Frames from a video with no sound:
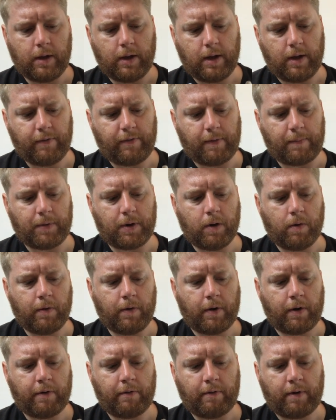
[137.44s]
If I'm going
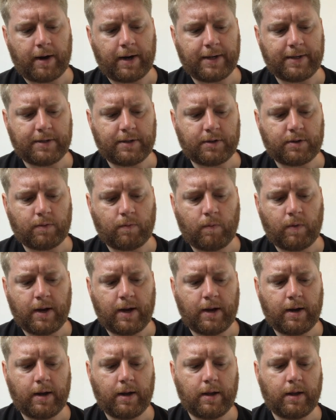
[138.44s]
on a ride to
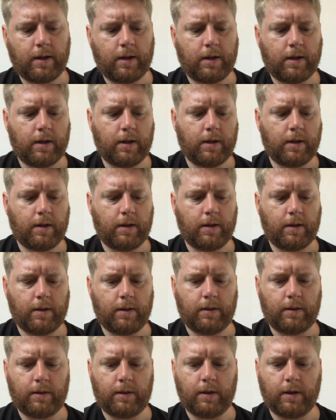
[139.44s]
somewhere
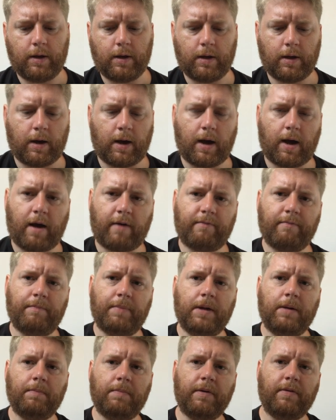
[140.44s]
that I haven't
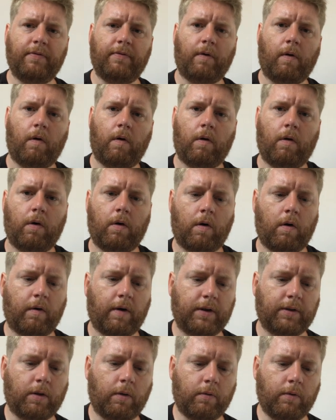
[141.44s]
been before or
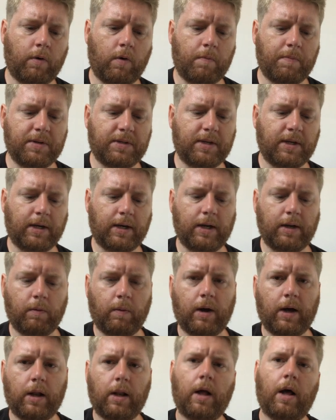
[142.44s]
I don't know particularly
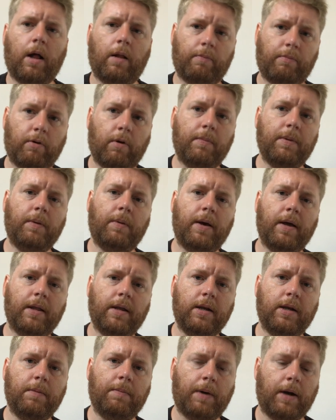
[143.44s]
well, I'll probably wear the
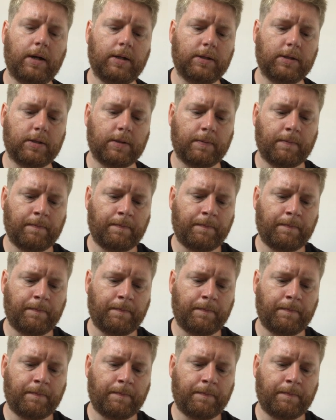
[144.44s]
knee pads.